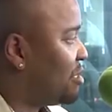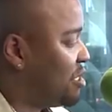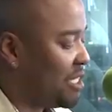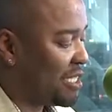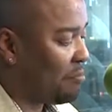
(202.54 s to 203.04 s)

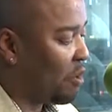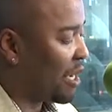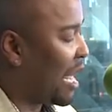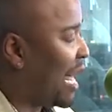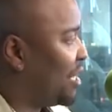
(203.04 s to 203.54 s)
She's
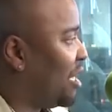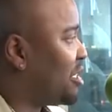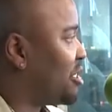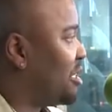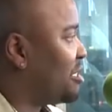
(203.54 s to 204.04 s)
smoking hot. There
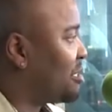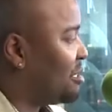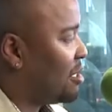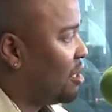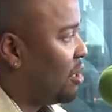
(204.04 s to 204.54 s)
she is.
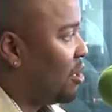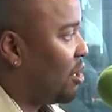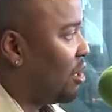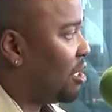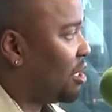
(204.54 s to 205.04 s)
Most
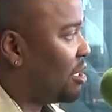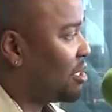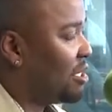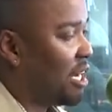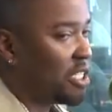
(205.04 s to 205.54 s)
supermodels are
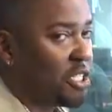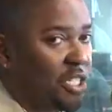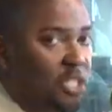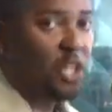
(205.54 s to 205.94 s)
hot. There she is. Yeah.